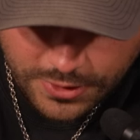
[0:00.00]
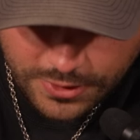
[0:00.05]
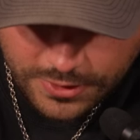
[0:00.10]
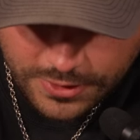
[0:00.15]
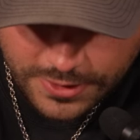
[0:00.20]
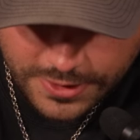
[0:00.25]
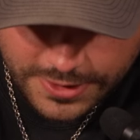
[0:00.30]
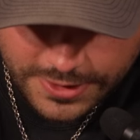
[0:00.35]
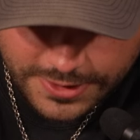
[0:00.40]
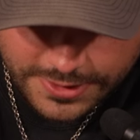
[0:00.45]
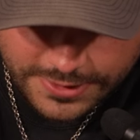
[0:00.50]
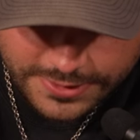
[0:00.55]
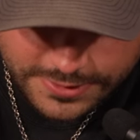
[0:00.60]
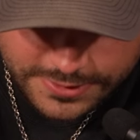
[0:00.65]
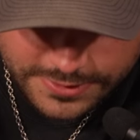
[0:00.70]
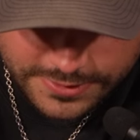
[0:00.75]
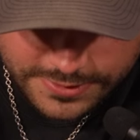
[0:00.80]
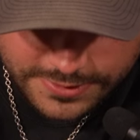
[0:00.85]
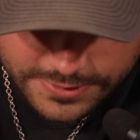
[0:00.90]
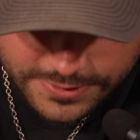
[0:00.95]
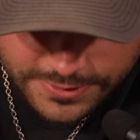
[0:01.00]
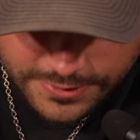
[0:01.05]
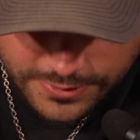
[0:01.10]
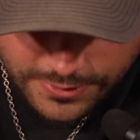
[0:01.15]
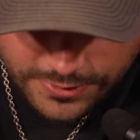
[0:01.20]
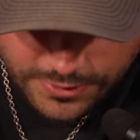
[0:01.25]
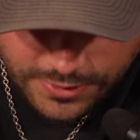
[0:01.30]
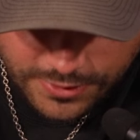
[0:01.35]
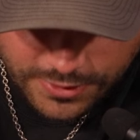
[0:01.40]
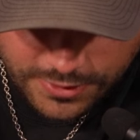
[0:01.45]
our uh,
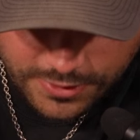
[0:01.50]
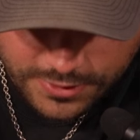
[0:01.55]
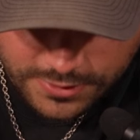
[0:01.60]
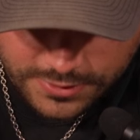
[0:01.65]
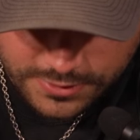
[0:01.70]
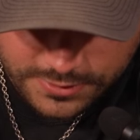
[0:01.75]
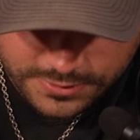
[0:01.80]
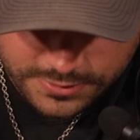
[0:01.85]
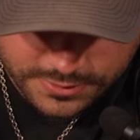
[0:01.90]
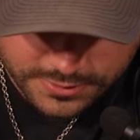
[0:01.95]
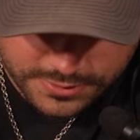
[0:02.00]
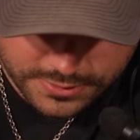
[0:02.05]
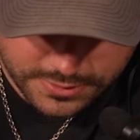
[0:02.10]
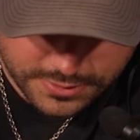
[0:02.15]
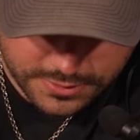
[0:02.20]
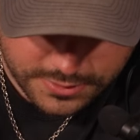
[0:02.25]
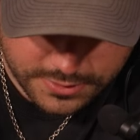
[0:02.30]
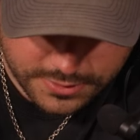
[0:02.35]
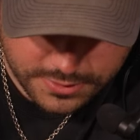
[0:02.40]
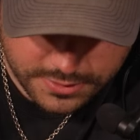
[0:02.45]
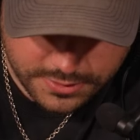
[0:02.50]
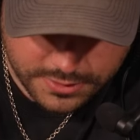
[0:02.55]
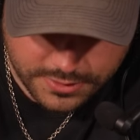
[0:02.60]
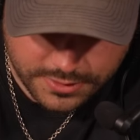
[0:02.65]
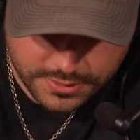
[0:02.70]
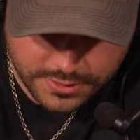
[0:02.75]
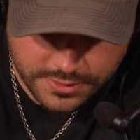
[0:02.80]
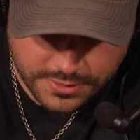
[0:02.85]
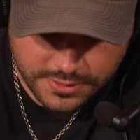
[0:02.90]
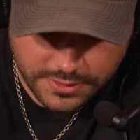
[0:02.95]
our buck
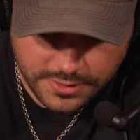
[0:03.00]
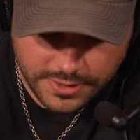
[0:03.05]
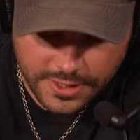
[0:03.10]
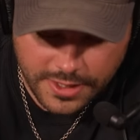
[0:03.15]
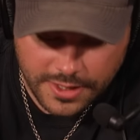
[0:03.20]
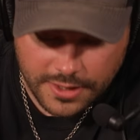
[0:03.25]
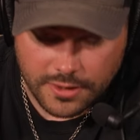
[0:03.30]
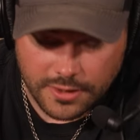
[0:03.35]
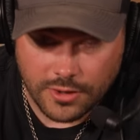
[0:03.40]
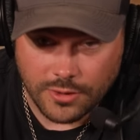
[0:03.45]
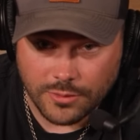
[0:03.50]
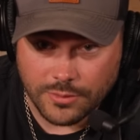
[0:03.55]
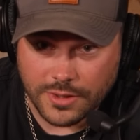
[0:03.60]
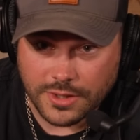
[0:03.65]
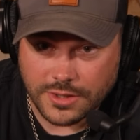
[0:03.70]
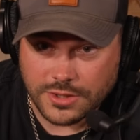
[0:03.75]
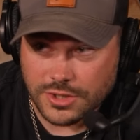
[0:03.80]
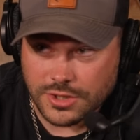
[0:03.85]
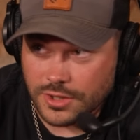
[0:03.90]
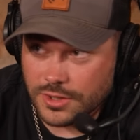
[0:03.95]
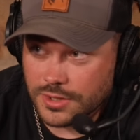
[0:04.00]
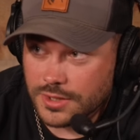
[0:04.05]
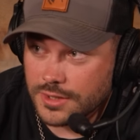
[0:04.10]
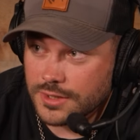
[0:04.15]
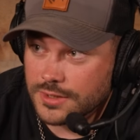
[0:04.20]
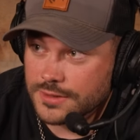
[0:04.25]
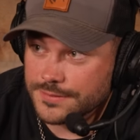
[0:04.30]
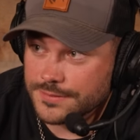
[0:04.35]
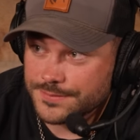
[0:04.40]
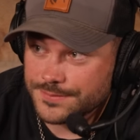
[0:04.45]
junkie, yeah, our buck
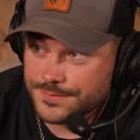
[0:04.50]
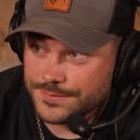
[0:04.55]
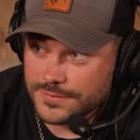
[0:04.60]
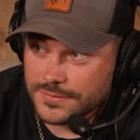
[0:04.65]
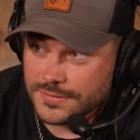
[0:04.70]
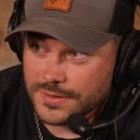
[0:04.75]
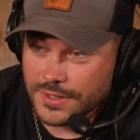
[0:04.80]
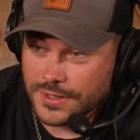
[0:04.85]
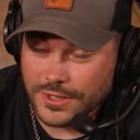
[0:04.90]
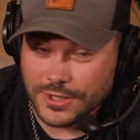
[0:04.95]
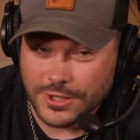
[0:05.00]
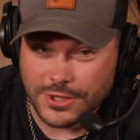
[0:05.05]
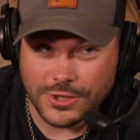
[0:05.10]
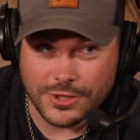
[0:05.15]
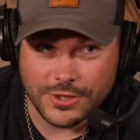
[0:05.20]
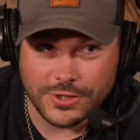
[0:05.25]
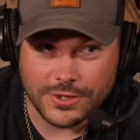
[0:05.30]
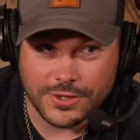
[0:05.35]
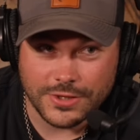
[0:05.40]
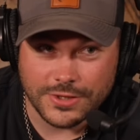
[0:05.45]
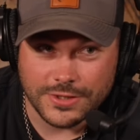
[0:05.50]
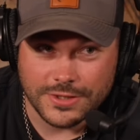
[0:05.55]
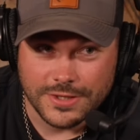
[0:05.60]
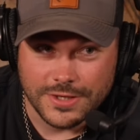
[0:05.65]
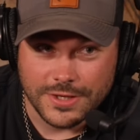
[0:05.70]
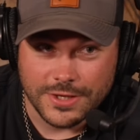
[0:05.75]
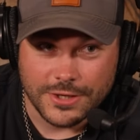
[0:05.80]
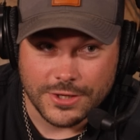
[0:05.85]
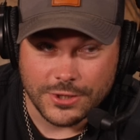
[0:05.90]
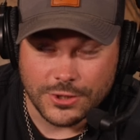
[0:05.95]
junkie forehead and salivary
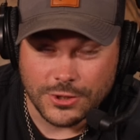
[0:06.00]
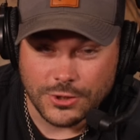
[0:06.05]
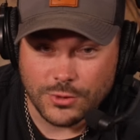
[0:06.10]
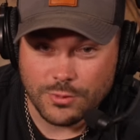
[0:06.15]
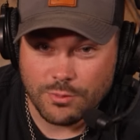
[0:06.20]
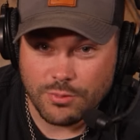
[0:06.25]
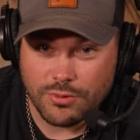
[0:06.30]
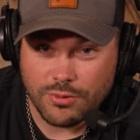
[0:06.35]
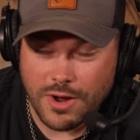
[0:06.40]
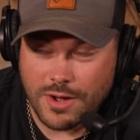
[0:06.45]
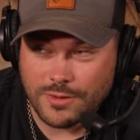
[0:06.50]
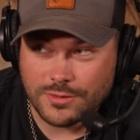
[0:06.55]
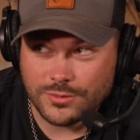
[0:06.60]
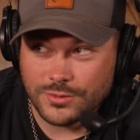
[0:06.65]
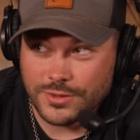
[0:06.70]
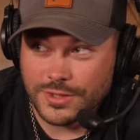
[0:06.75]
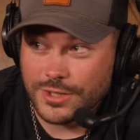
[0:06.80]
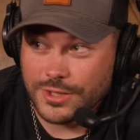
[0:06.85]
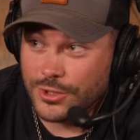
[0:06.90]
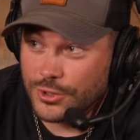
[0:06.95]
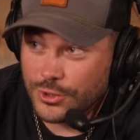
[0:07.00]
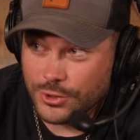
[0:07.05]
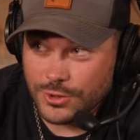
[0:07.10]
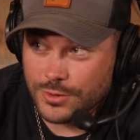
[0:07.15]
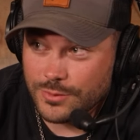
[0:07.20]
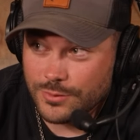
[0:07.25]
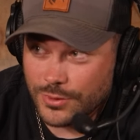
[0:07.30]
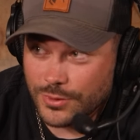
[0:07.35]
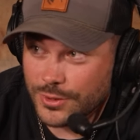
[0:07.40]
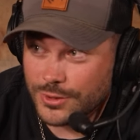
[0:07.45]
gland mix. You probably
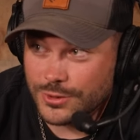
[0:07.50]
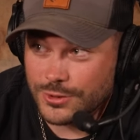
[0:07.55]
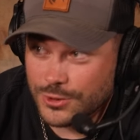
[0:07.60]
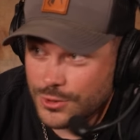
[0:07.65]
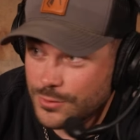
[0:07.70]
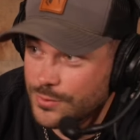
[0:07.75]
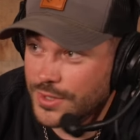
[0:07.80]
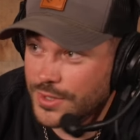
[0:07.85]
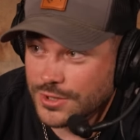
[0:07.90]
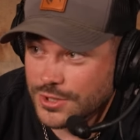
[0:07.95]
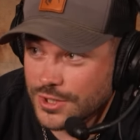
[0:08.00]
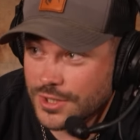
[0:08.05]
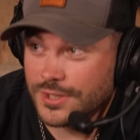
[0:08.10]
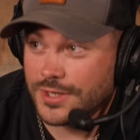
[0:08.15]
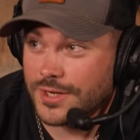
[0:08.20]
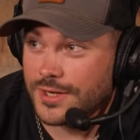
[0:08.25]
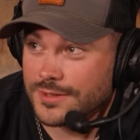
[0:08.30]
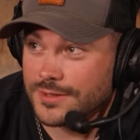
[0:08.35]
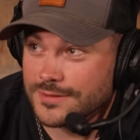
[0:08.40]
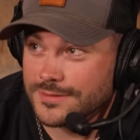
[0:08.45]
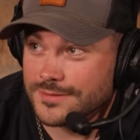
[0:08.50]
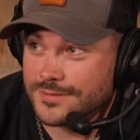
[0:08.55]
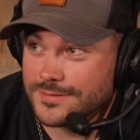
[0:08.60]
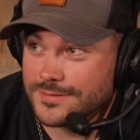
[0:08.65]
couldn't put too much on there.